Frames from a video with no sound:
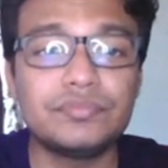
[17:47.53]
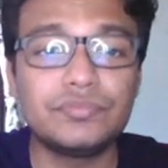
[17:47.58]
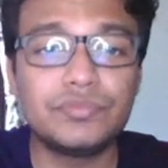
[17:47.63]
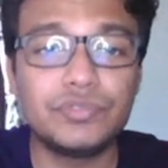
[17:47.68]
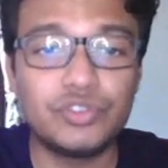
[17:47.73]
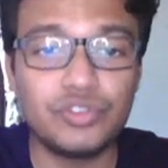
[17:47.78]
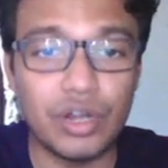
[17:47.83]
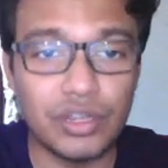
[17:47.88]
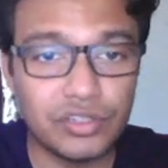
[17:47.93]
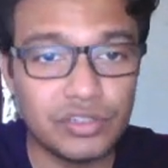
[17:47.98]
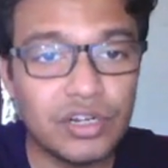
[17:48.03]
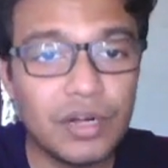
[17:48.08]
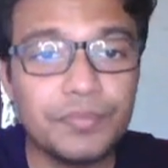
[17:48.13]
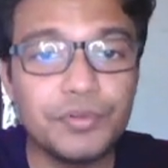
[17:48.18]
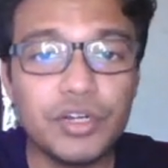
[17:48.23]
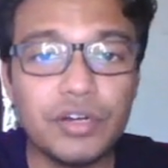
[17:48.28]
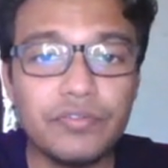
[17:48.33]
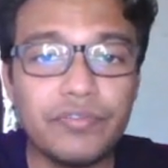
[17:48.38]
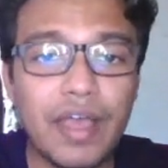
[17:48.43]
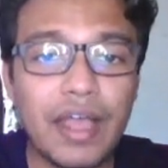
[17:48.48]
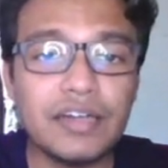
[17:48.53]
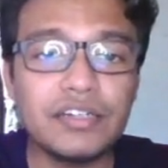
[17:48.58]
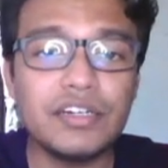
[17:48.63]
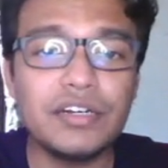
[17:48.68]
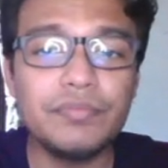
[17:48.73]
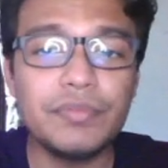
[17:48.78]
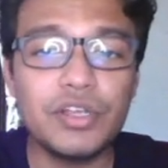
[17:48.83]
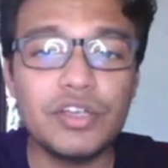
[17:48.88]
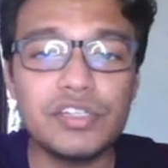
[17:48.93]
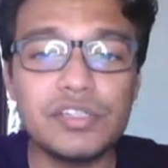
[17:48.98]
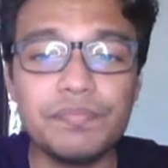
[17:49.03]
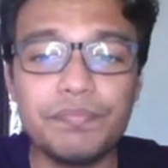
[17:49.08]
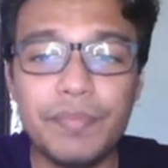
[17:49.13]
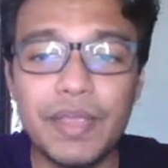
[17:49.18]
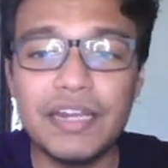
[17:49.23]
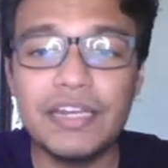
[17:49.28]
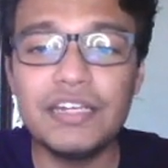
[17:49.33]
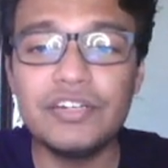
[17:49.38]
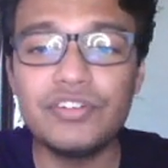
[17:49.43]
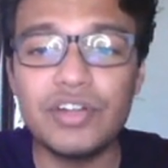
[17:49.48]
transcription factor, because
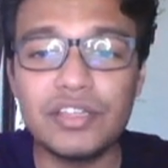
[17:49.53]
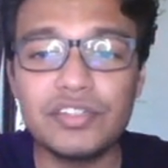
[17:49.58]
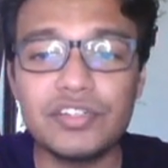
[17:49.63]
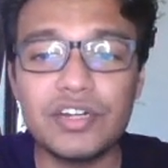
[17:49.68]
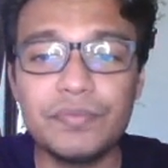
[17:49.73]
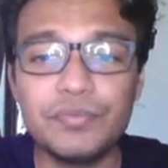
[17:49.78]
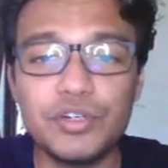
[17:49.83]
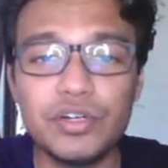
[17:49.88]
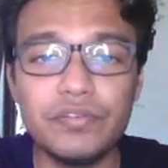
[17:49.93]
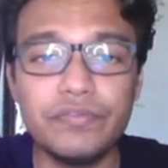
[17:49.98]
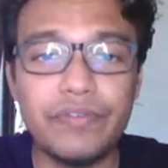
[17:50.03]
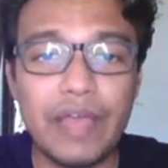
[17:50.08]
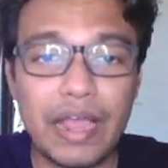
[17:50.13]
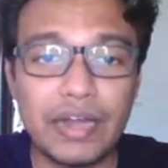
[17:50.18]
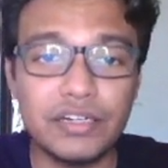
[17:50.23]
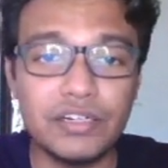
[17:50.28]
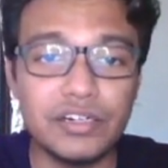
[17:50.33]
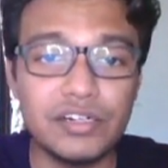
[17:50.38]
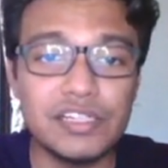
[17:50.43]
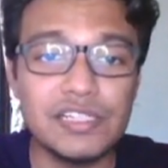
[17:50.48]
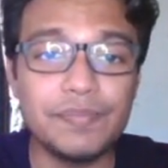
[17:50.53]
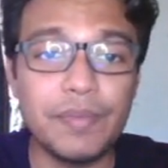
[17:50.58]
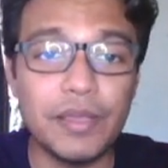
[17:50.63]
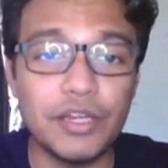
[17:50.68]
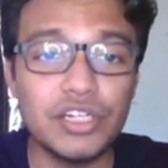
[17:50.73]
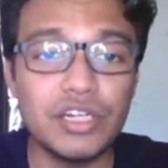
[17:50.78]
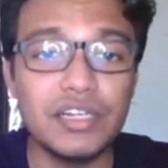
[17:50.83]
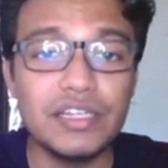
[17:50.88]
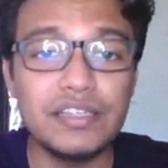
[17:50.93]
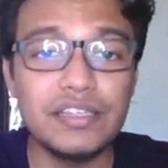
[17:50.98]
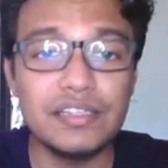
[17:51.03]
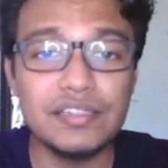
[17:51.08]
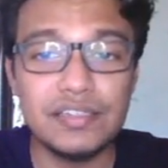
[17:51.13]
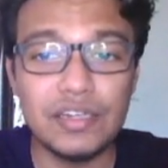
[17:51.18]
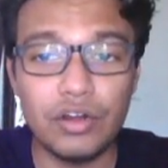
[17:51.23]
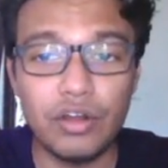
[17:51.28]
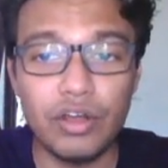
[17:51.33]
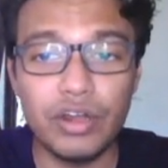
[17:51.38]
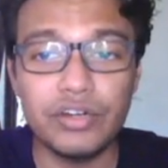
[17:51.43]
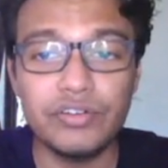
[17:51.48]
many transcription factors, especially the
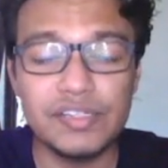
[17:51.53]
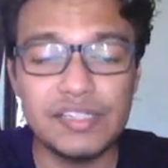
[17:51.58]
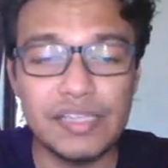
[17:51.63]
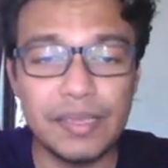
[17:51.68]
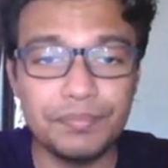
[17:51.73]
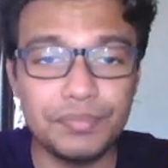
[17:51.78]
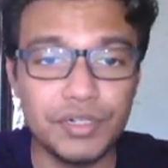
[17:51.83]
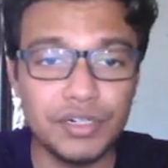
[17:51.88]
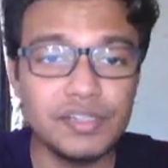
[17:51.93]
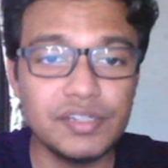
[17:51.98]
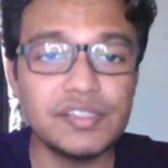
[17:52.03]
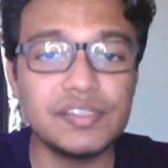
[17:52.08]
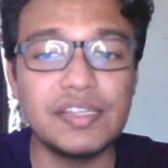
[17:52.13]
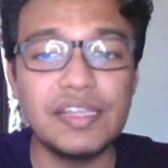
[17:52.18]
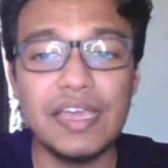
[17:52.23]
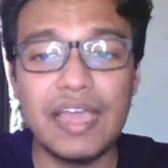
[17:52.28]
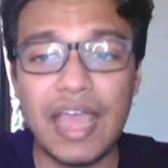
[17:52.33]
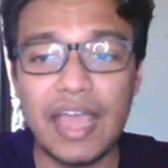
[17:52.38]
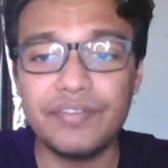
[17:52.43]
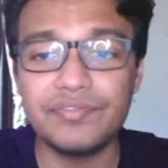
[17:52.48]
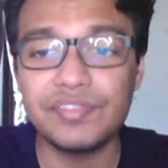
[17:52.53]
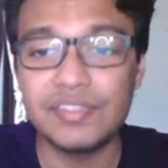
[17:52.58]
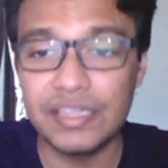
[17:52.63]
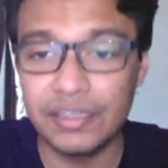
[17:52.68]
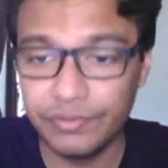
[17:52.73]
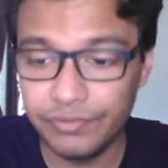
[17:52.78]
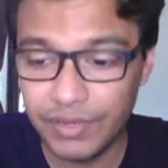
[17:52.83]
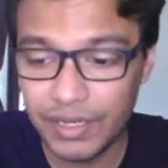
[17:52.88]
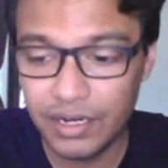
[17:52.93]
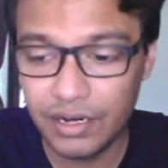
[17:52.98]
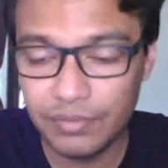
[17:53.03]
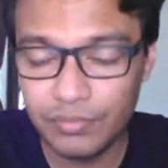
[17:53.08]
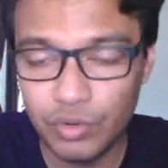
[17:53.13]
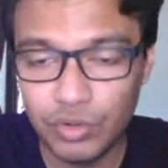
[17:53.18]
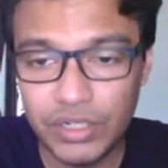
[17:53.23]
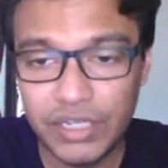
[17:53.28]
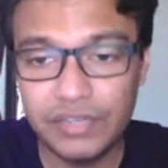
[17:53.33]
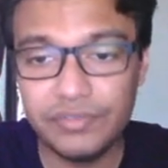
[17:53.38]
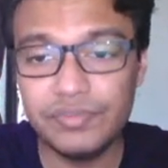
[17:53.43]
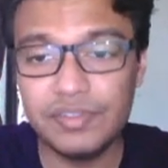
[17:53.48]
steroid receptors, they have zinc finger
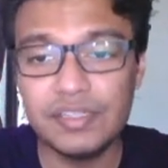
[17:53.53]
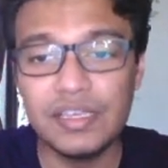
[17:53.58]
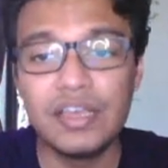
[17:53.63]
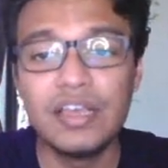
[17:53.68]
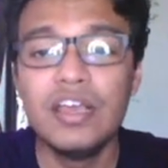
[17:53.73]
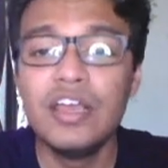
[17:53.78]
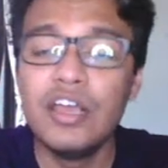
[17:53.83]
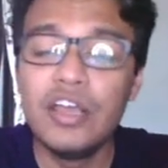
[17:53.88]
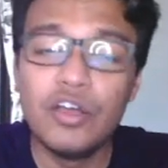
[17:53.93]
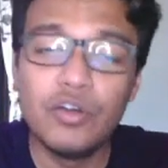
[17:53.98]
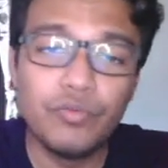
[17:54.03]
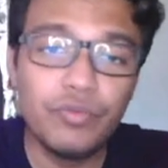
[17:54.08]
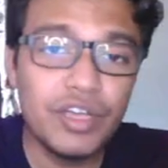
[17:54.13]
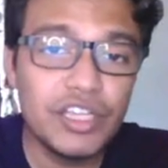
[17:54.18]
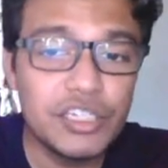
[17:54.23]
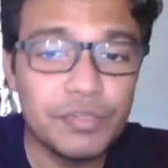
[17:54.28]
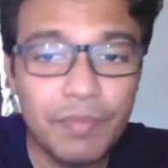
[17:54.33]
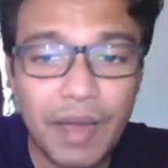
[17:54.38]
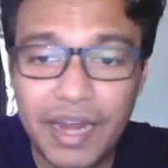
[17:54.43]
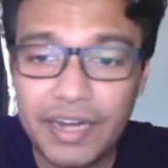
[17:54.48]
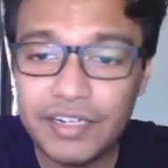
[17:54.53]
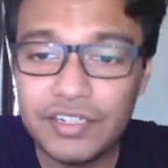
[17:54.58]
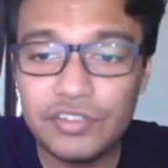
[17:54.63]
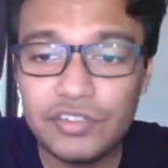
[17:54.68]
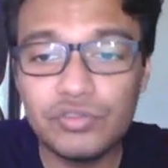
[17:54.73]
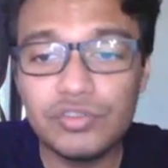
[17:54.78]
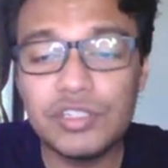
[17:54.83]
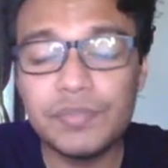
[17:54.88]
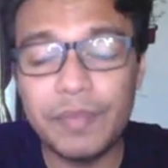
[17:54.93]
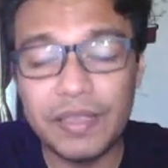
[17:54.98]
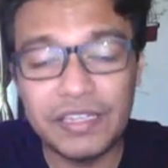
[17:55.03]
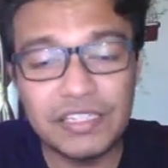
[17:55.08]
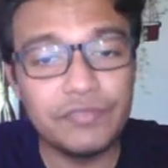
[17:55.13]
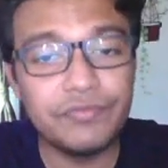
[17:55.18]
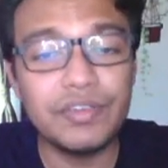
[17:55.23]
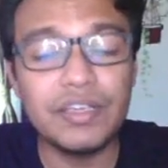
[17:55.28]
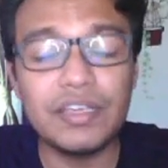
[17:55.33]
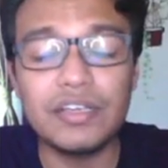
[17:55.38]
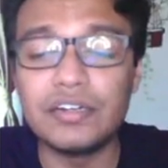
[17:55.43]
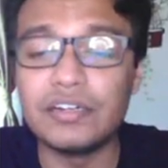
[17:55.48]
motifs which binds to
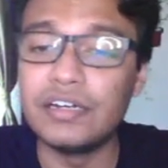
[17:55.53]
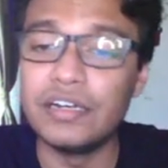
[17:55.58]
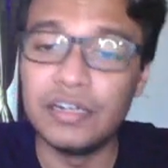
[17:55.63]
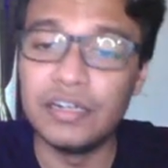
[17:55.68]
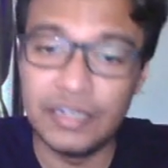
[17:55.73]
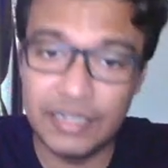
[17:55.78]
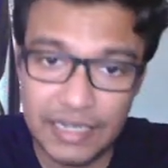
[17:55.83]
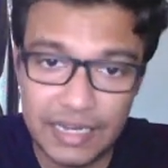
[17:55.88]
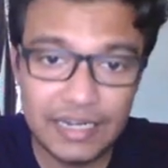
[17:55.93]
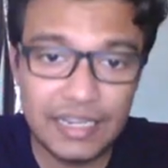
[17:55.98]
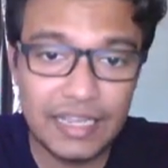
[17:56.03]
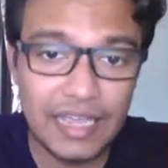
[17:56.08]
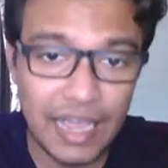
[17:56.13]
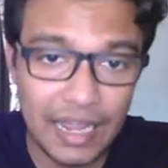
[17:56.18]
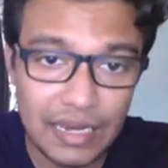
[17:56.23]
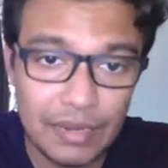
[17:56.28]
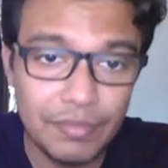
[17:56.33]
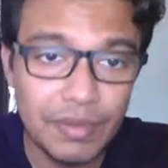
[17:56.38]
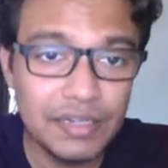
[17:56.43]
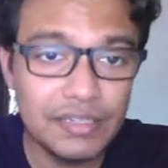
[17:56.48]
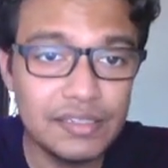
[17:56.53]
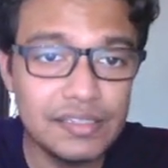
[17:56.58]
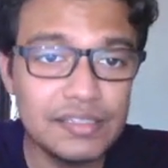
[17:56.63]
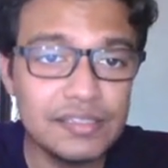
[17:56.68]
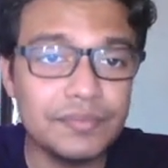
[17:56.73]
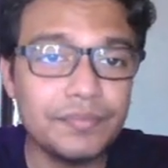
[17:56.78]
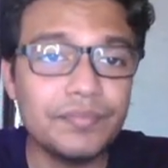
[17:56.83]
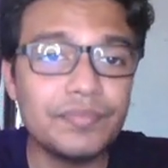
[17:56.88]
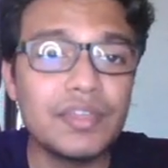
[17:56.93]
specific DNA elements.